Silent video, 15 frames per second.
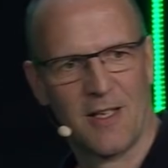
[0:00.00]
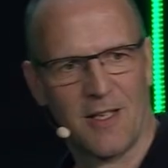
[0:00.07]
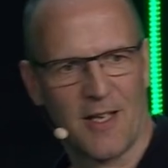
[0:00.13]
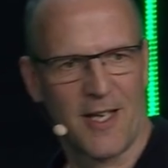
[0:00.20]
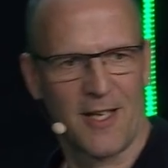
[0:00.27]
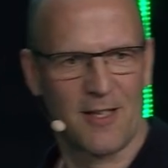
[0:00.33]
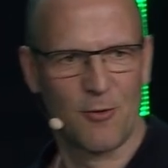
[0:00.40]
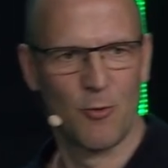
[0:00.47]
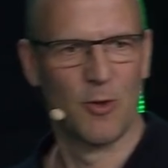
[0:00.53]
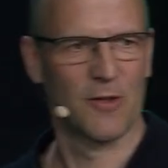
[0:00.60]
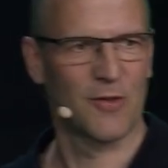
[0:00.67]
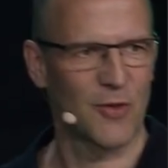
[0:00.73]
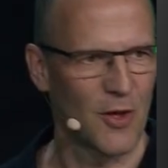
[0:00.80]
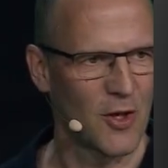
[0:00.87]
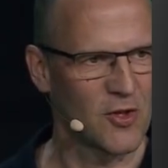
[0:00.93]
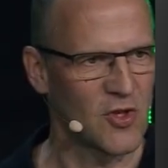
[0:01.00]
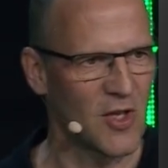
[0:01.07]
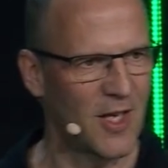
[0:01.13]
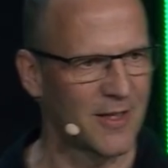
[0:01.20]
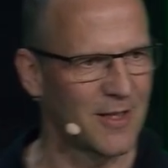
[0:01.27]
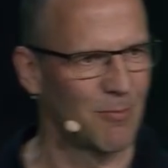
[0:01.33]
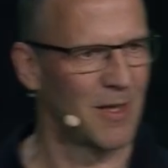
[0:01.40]
like Google Search,
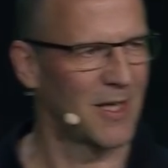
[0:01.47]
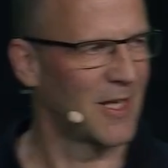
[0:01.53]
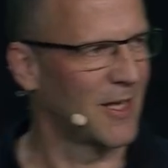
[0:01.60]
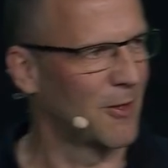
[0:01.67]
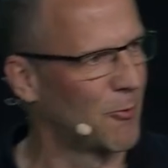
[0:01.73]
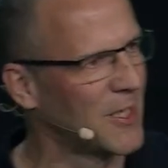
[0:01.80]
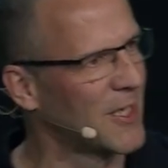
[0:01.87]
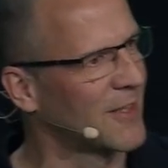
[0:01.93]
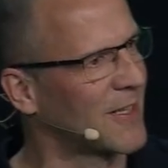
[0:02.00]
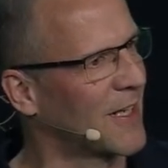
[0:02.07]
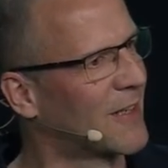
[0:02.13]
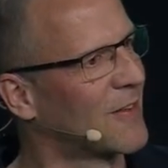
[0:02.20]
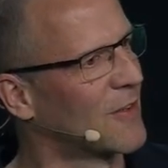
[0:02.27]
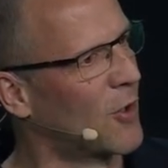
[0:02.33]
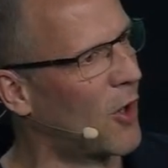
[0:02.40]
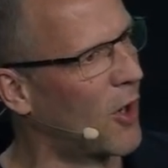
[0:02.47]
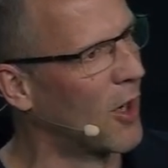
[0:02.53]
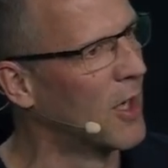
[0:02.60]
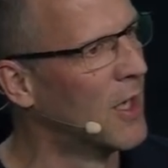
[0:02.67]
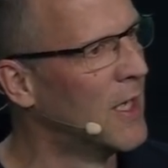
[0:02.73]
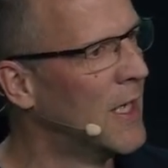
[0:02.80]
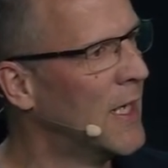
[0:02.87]
ultimately the winner takes it
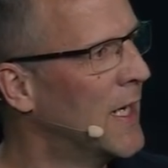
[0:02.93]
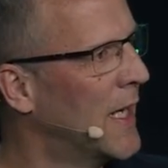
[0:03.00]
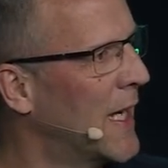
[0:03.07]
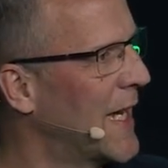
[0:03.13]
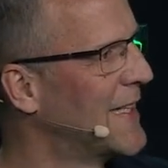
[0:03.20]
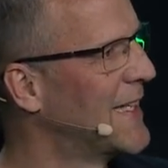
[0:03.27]
all, and